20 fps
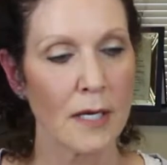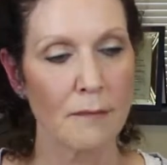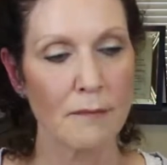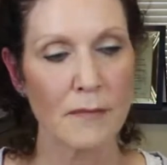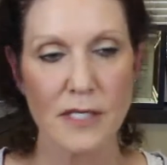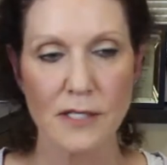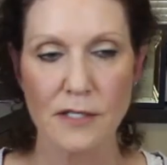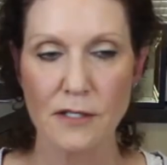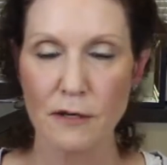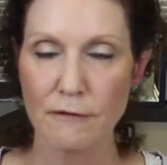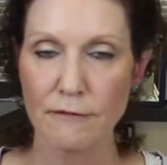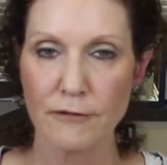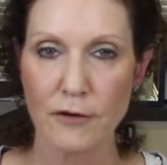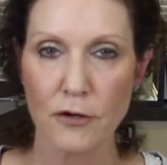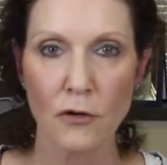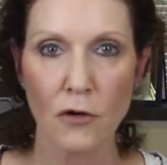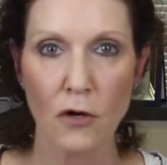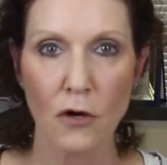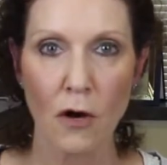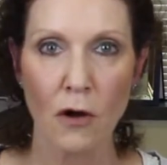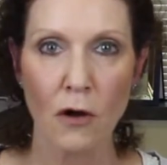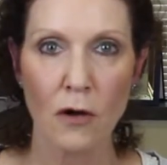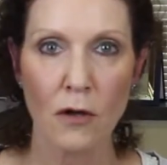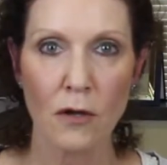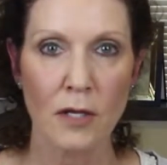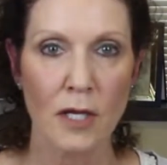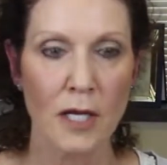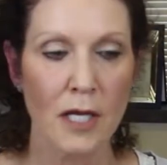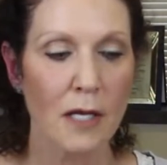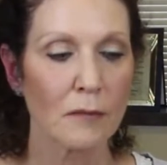miss their phone
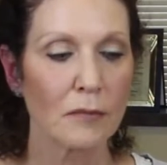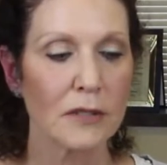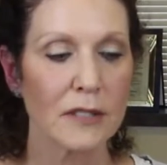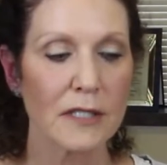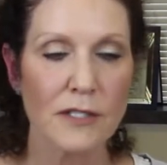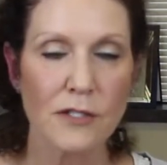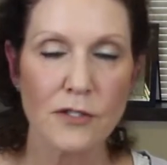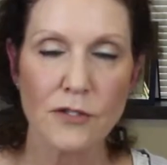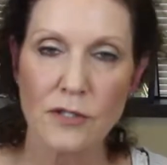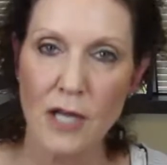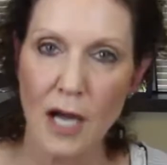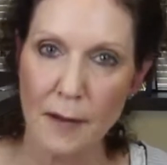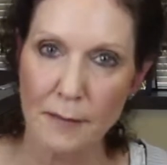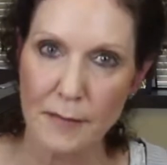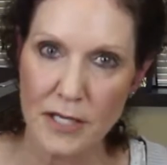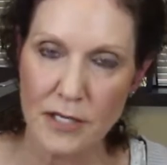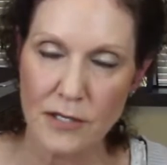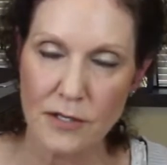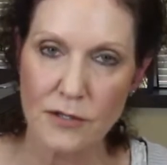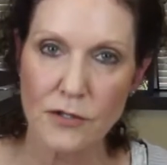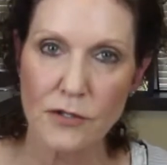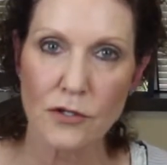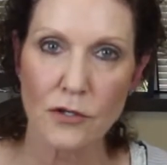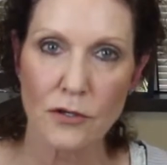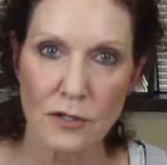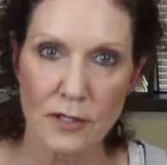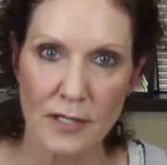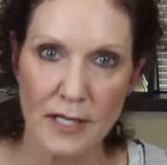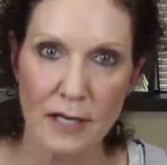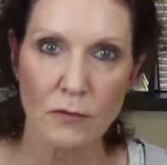call, please do not be concerned.